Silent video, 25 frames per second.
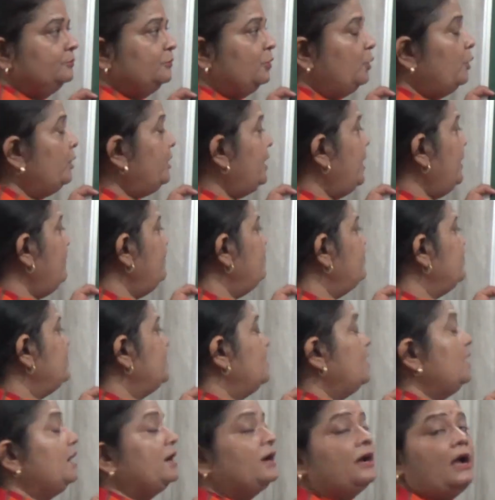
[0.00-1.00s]
Okay.
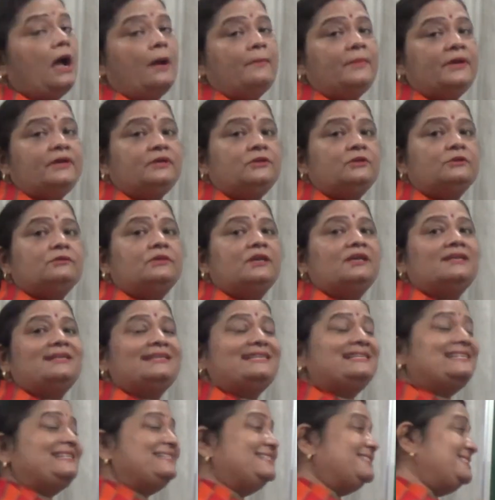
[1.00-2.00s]
Coming to the
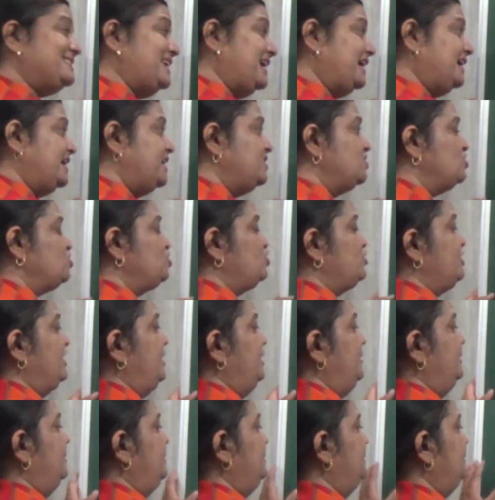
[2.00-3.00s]
second
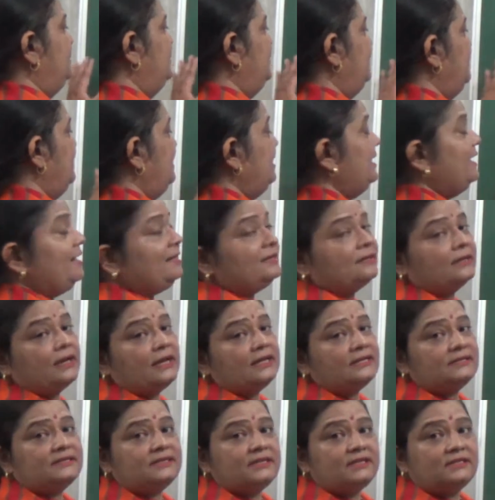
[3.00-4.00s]
shell. It
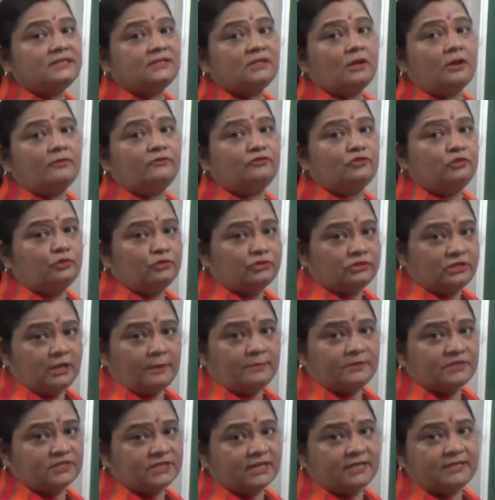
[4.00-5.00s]
consists of 2
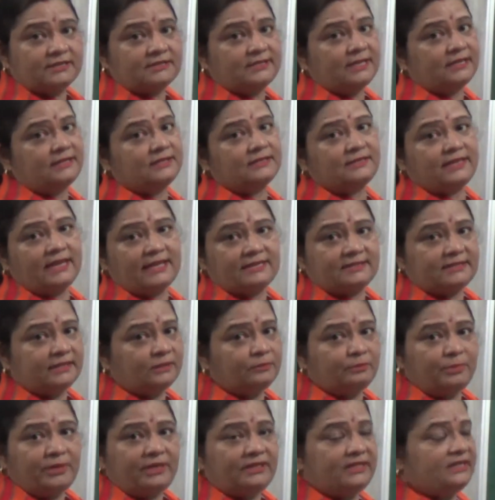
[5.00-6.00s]
subshells, that is S
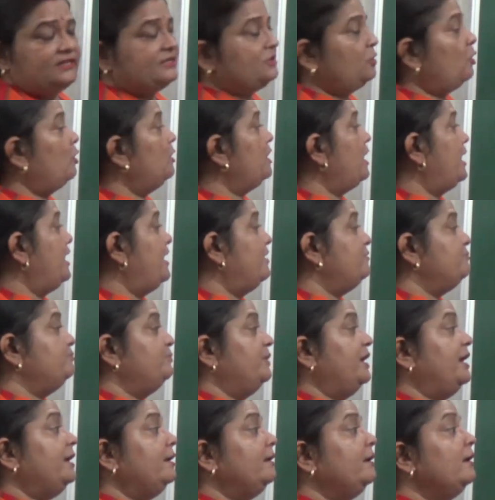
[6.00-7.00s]
and P. These all have
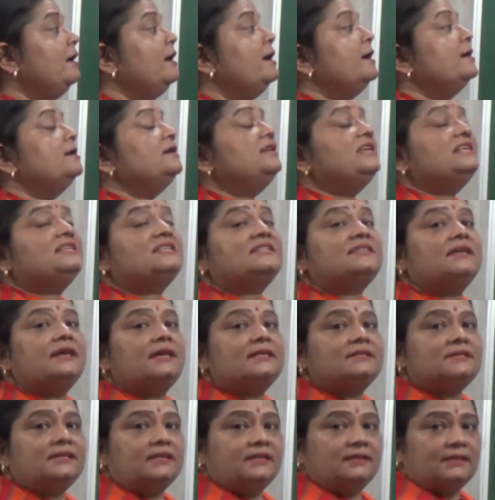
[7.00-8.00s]
been
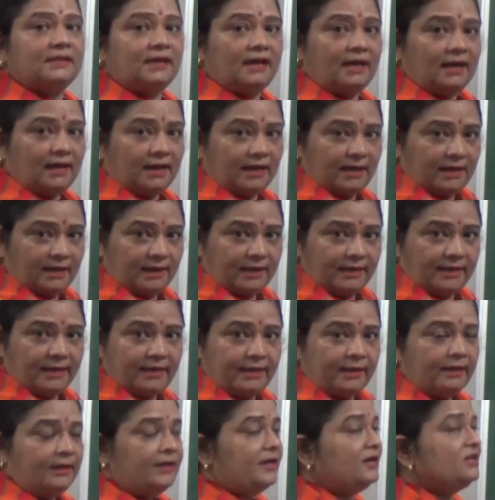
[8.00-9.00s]
discussed in the
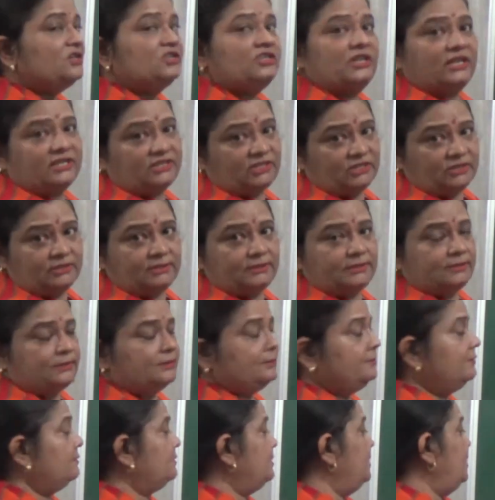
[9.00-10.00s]
earlier sections.
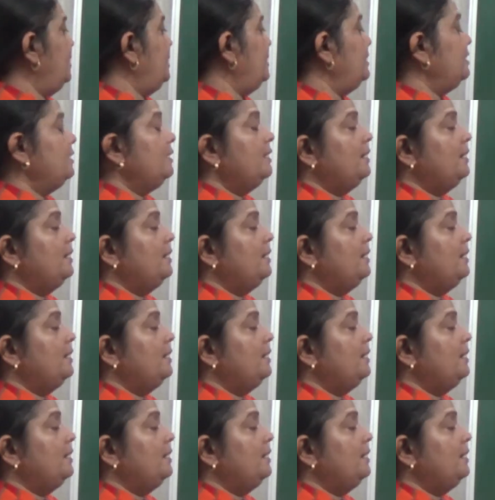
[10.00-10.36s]
Okay.